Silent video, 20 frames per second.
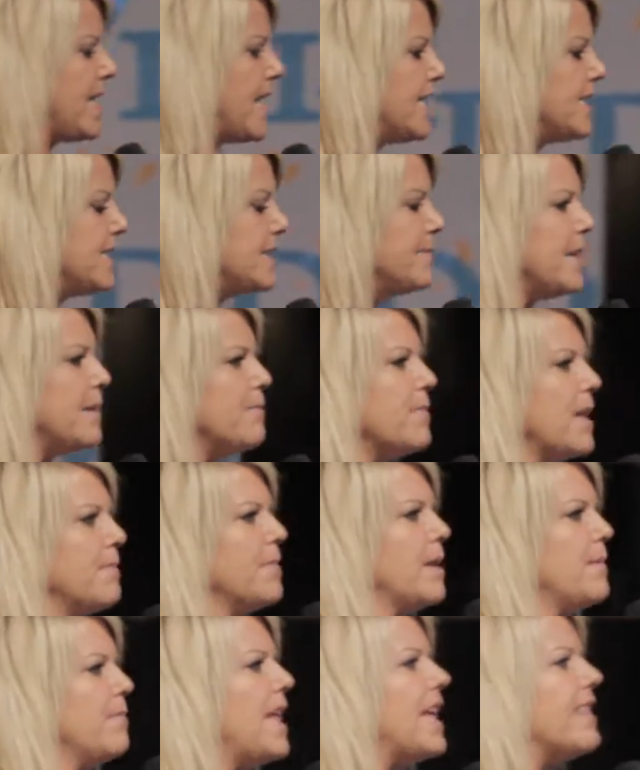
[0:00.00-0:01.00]
likes me, blah,
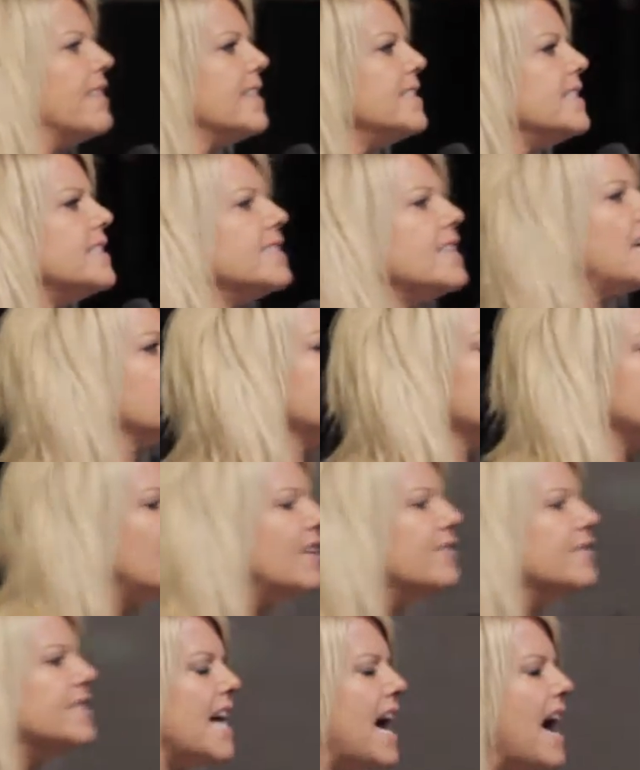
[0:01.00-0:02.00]
blah, blah. This is all
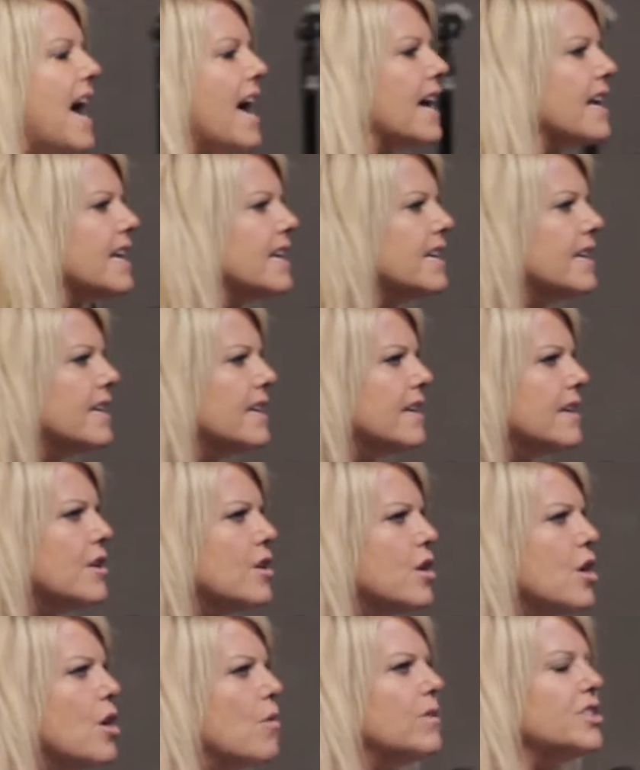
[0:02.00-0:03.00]
self-talk.
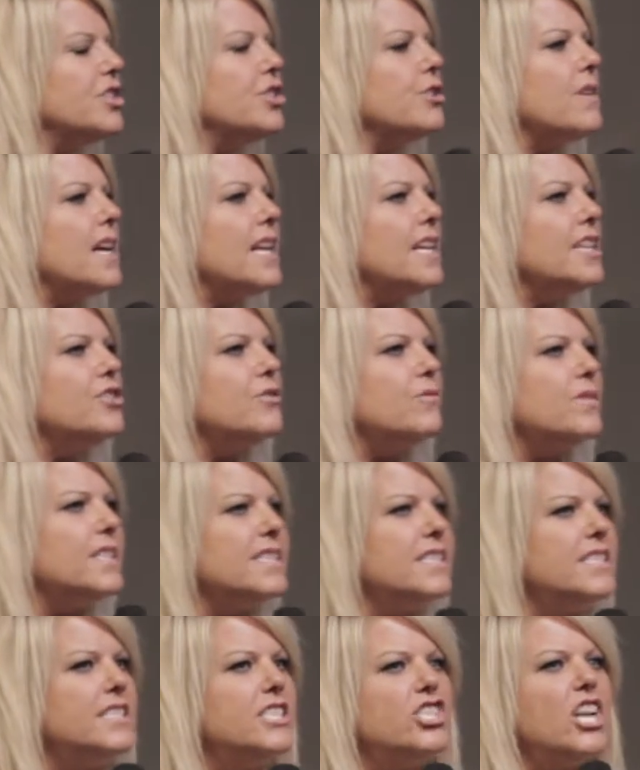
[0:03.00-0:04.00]
What you gotta do
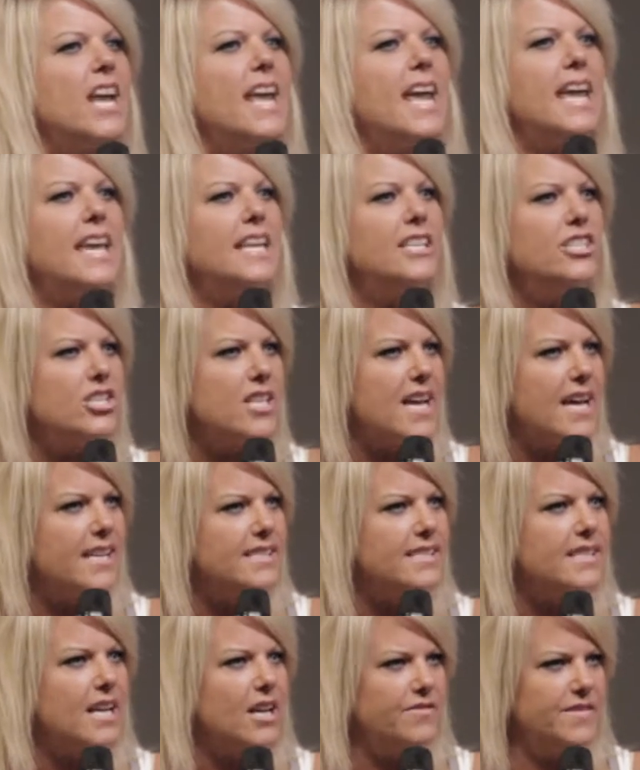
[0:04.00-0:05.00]
is change that
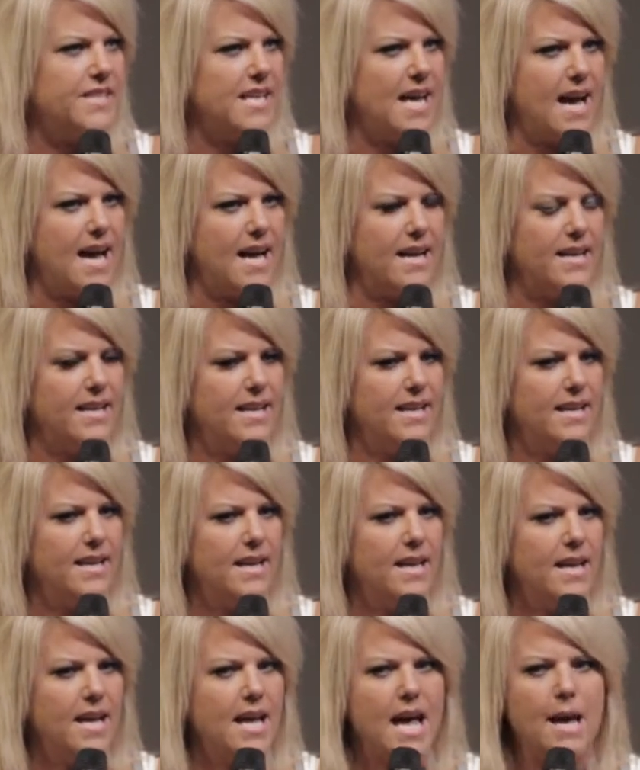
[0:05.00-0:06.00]
self-talk
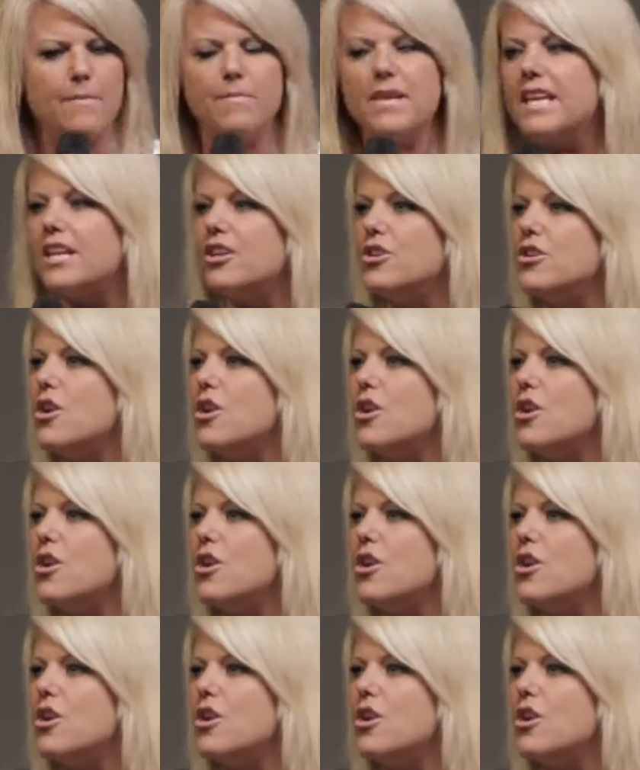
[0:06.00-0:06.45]
and be like,